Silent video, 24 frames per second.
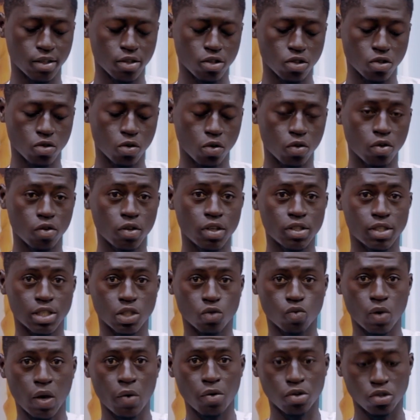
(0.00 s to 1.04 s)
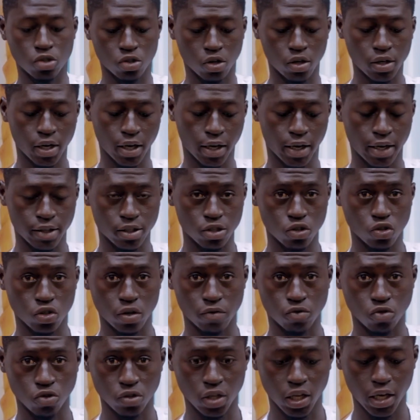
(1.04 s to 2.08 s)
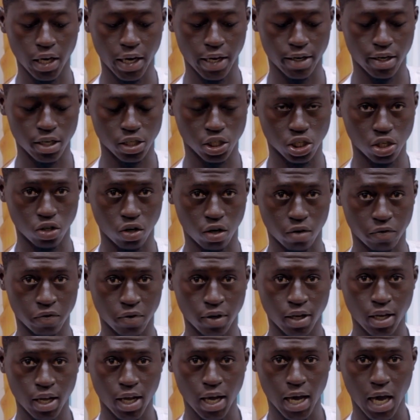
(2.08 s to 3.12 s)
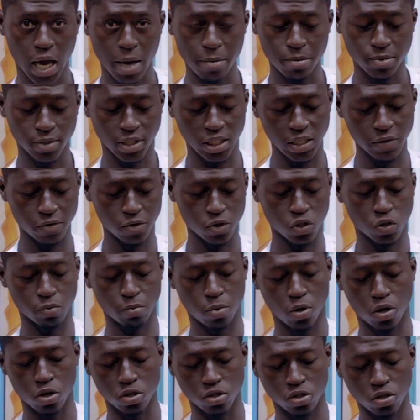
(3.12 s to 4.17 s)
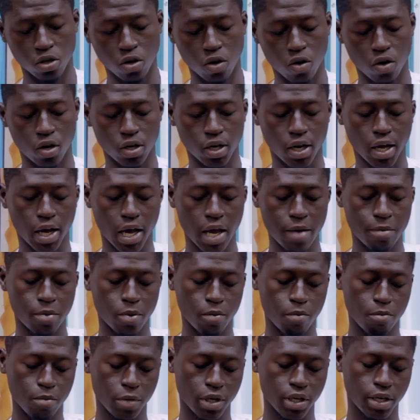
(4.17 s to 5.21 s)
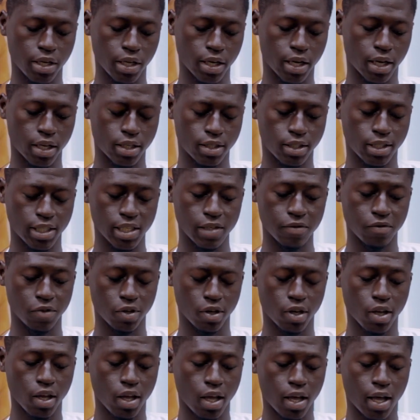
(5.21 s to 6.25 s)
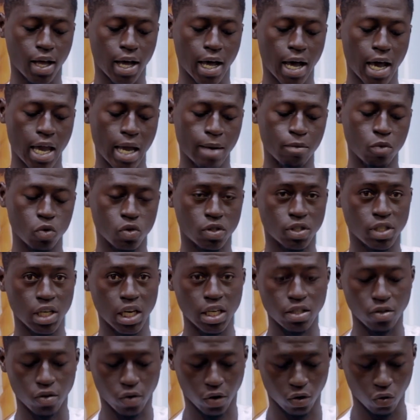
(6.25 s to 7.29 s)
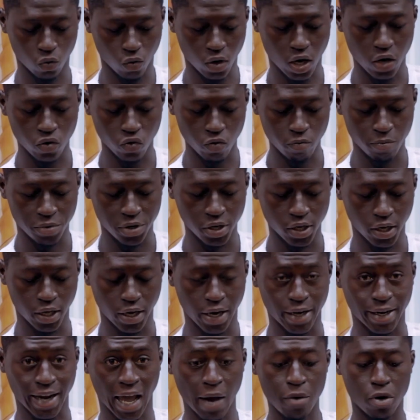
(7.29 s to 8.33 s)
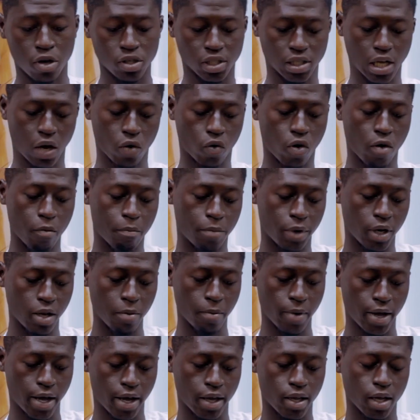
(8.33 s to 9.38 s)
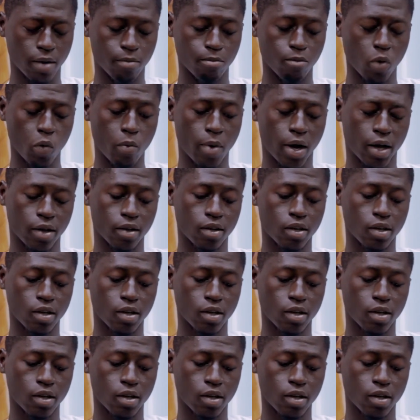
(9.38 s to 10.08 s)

So this is where we draw the curtains of today's edition of Hype TV Sports on Hype Media TV. I am Hussein Rodwan Umpini and I was accompanied by Muba.